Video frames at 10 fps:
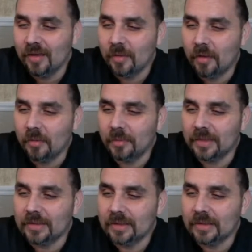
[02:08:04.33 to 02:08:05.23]
All right, my
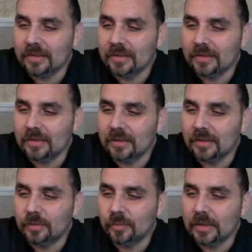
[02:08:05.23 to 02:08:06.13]
son is into
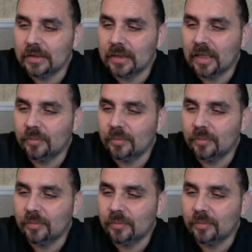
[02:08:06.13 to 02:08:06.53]
guns big time.